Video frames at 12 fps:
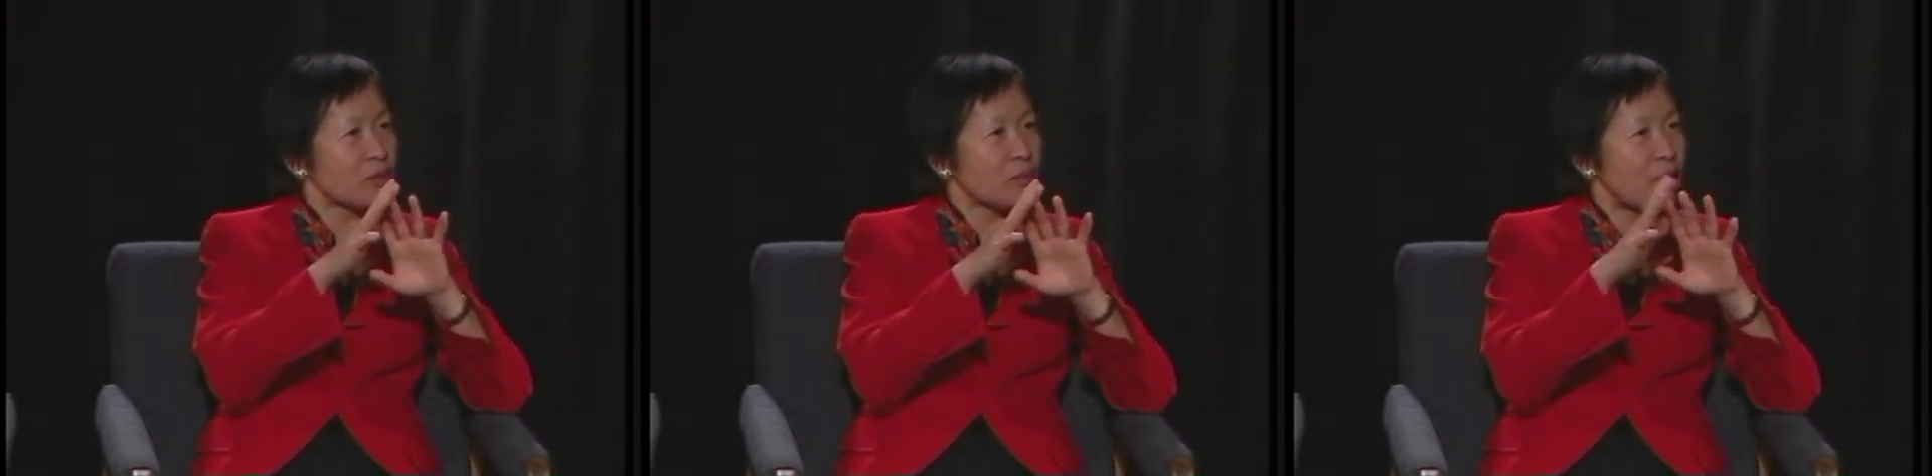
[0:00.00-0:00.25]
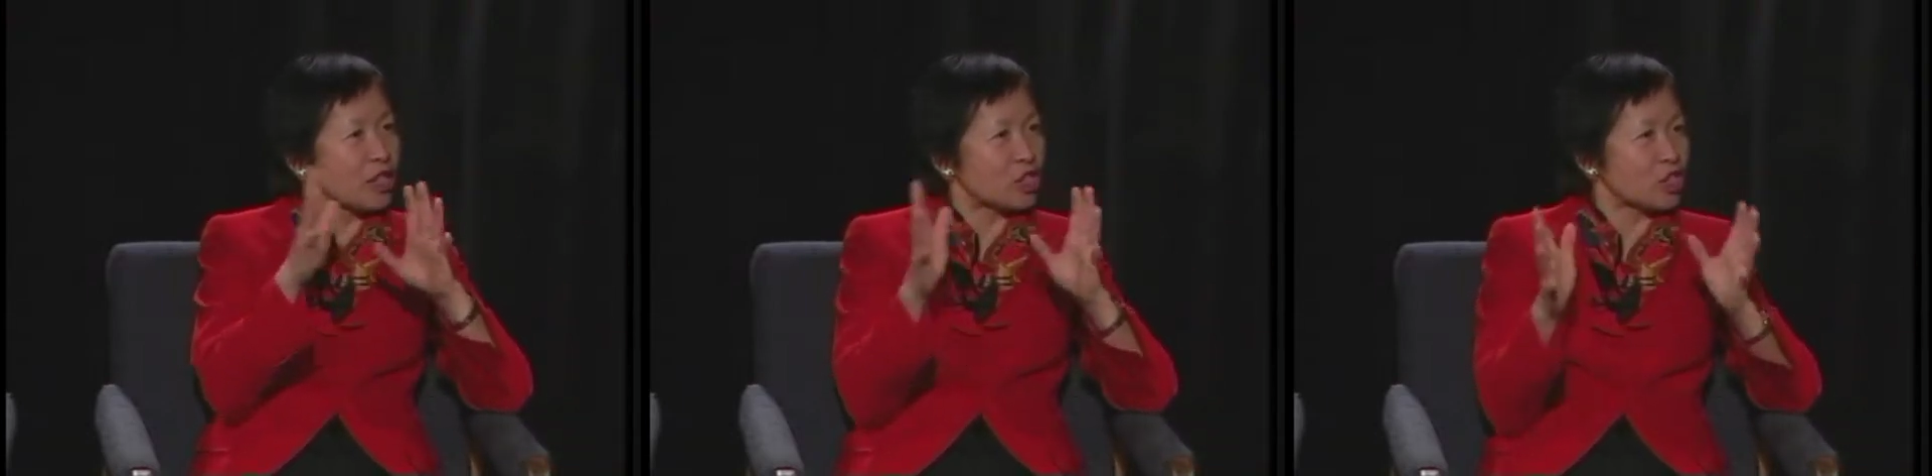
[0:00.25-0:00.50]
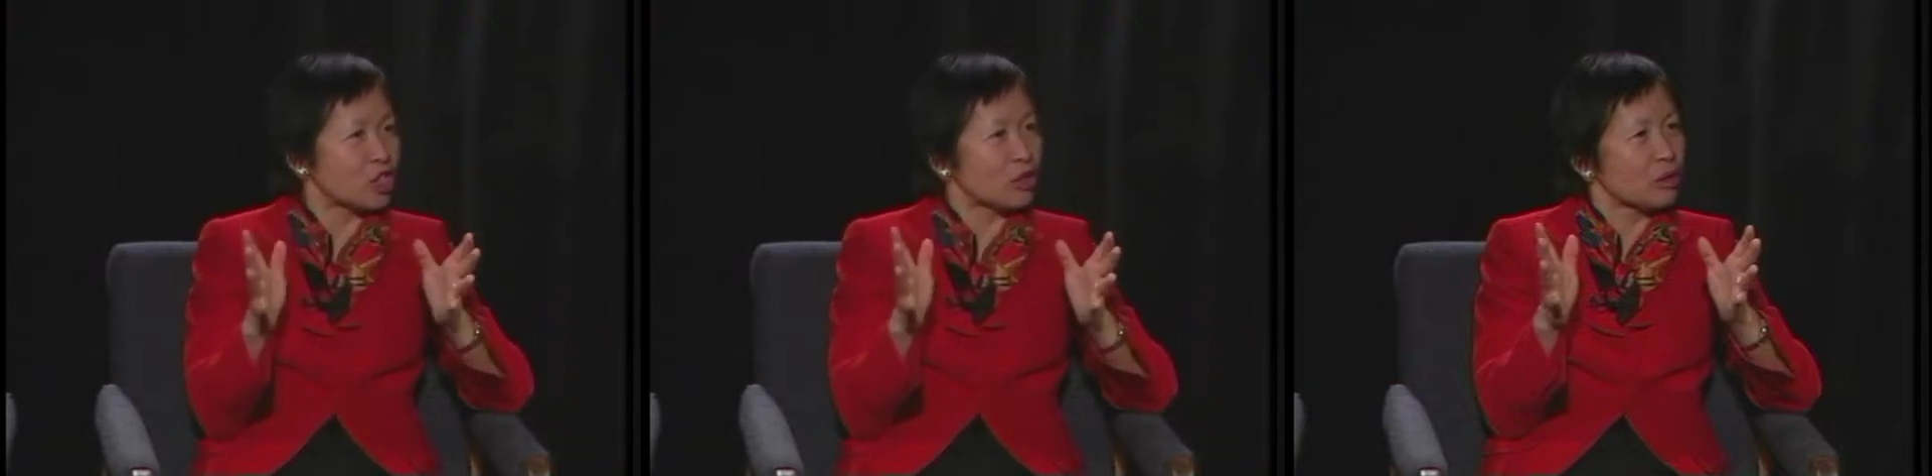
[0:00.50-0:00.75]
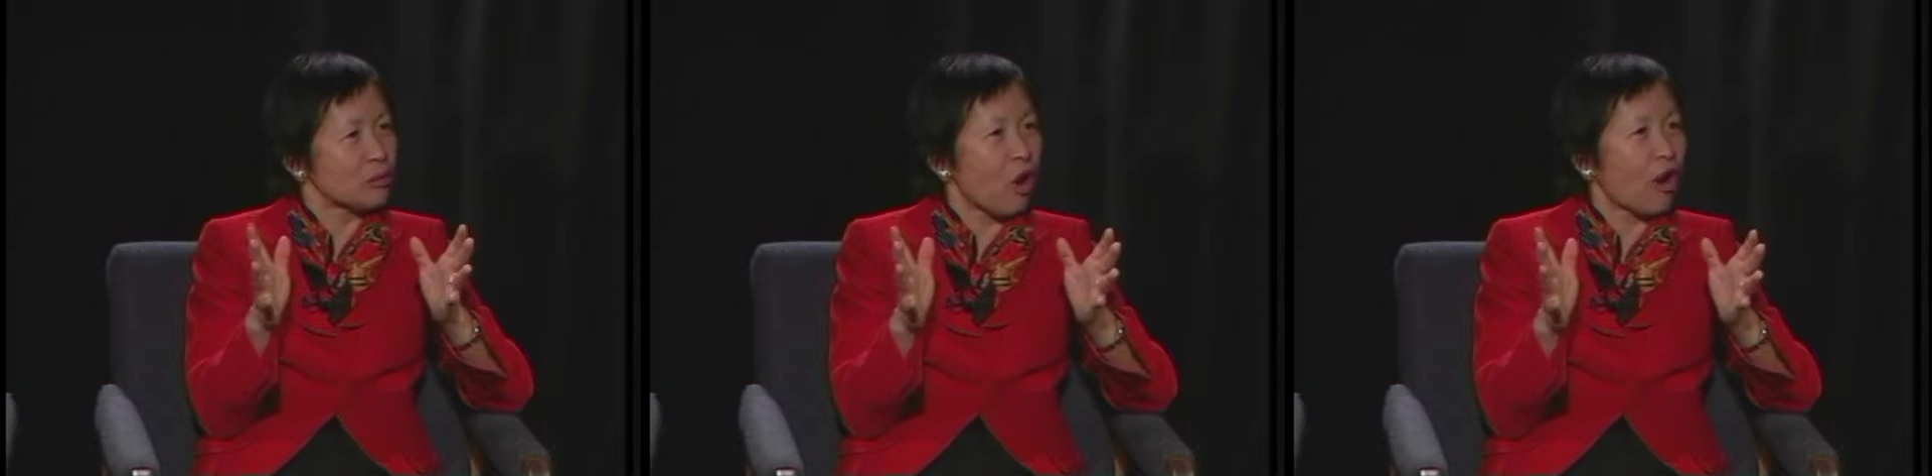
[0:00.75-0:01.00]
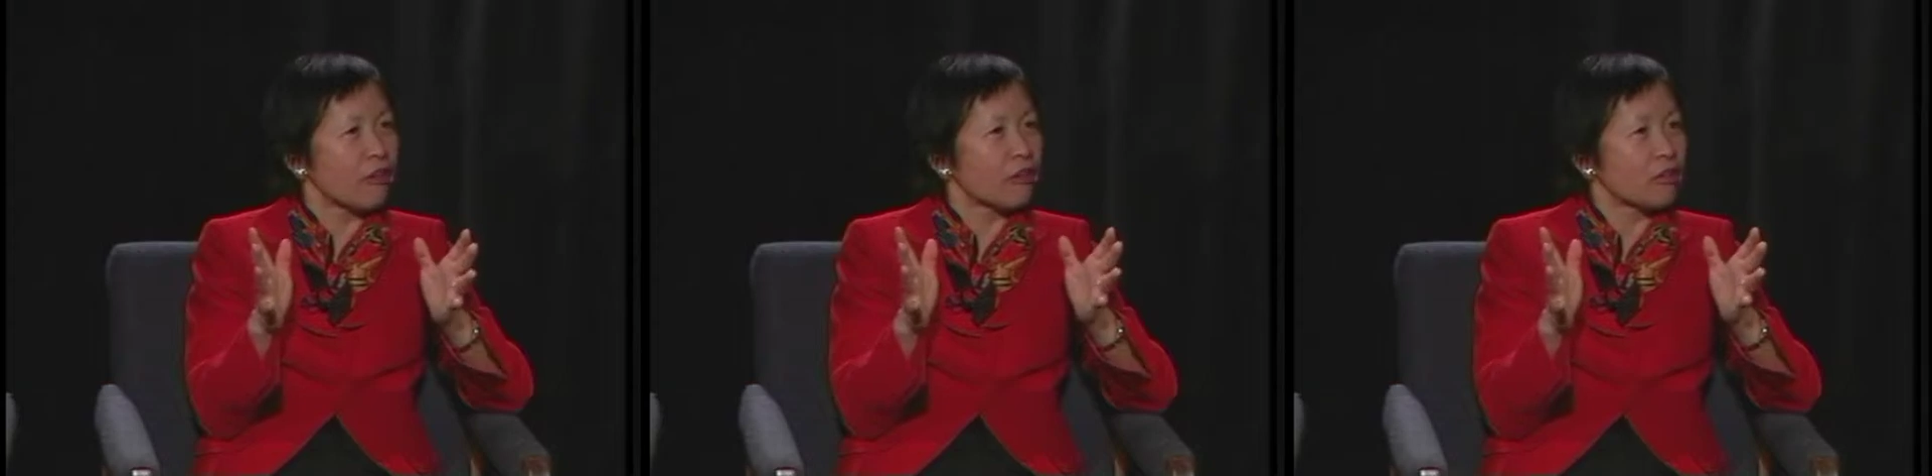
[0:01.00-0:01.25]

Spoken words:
major part.